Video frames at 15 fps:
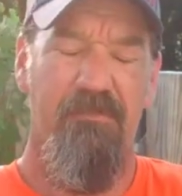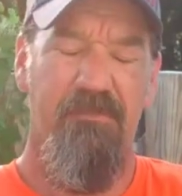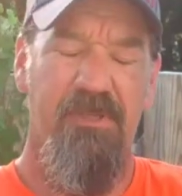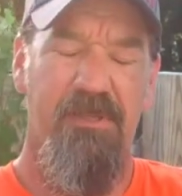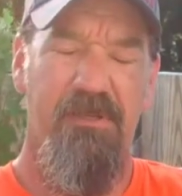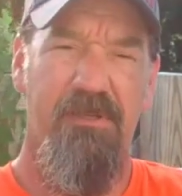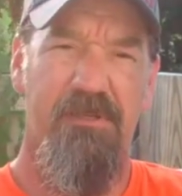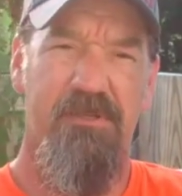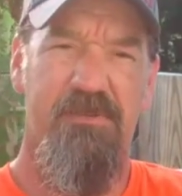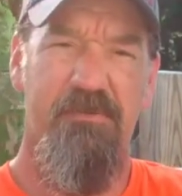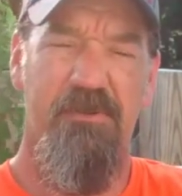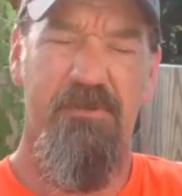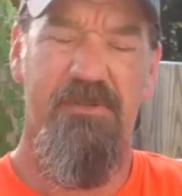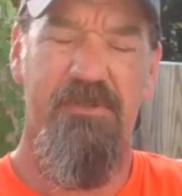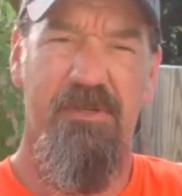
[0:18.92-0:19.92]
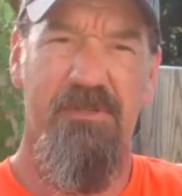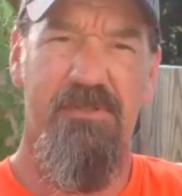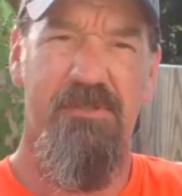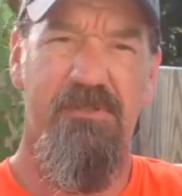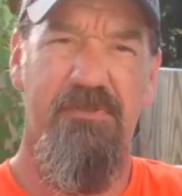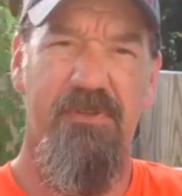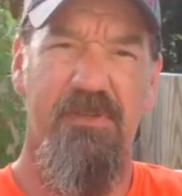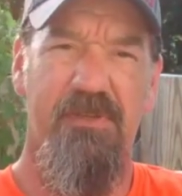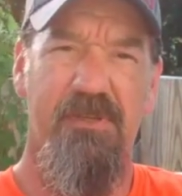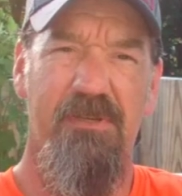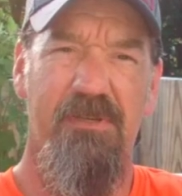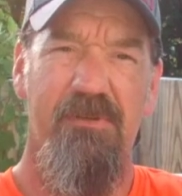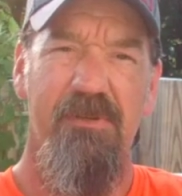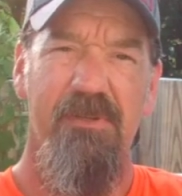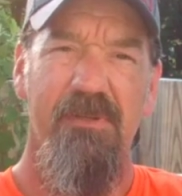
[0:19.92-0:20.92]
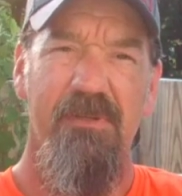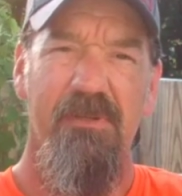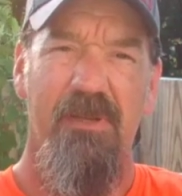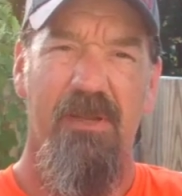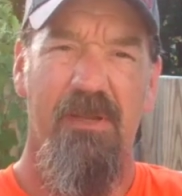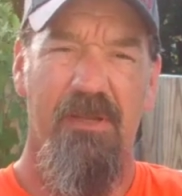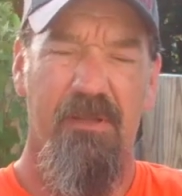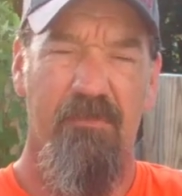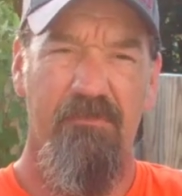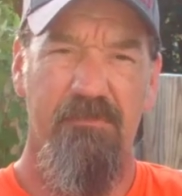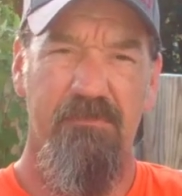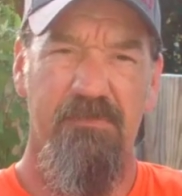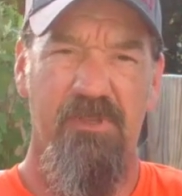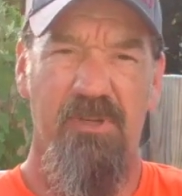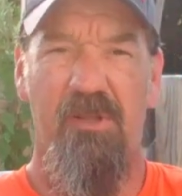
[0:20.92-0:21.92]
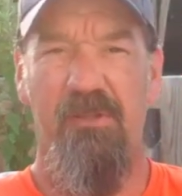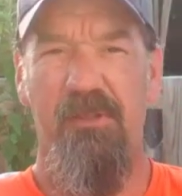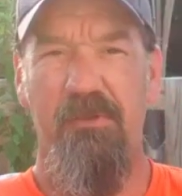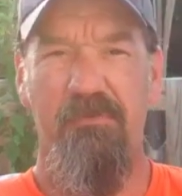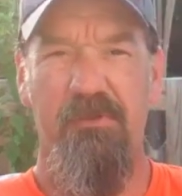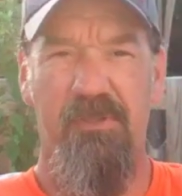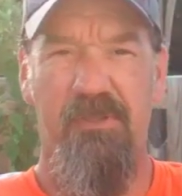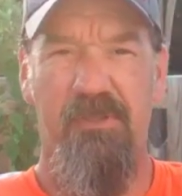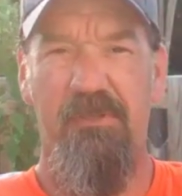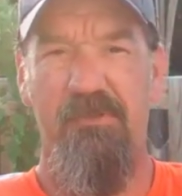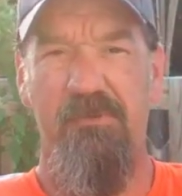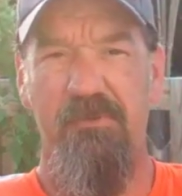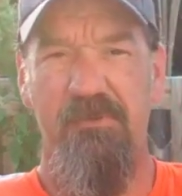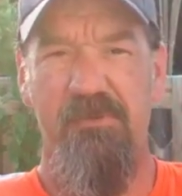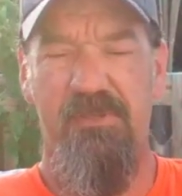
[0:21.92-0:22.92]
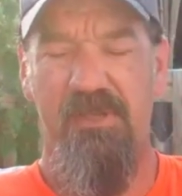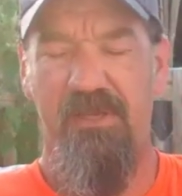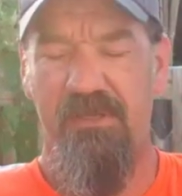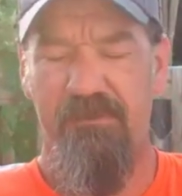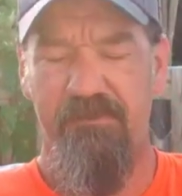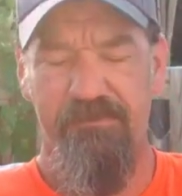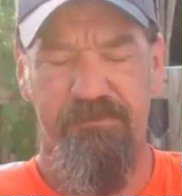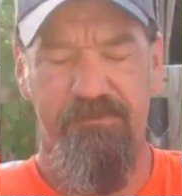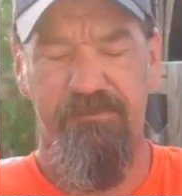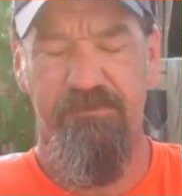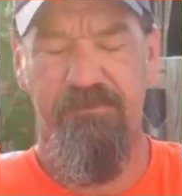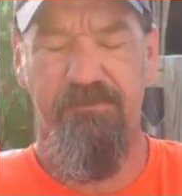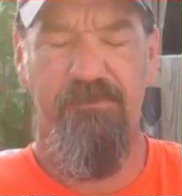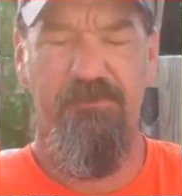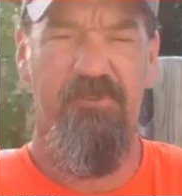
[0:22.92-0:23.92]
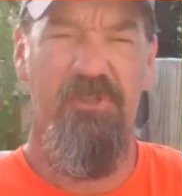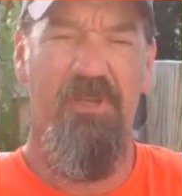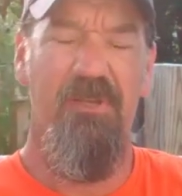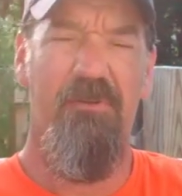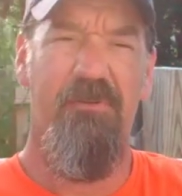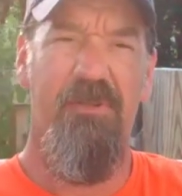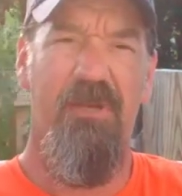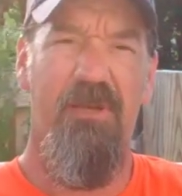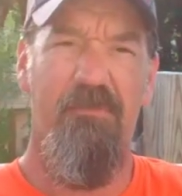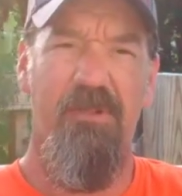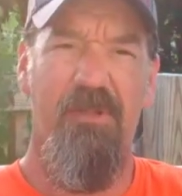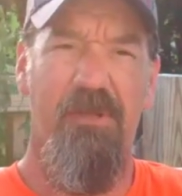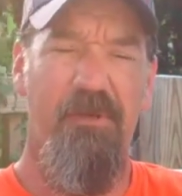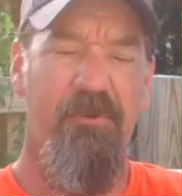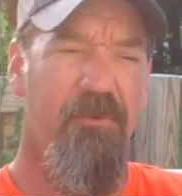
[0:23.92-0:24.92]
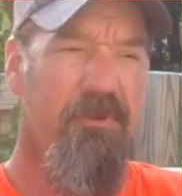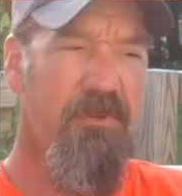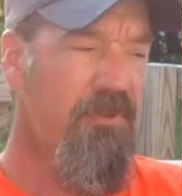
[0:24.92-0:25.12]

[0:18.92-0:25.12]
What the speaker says: He did a smoked sausage video, and I'll leave a link to his channel down below.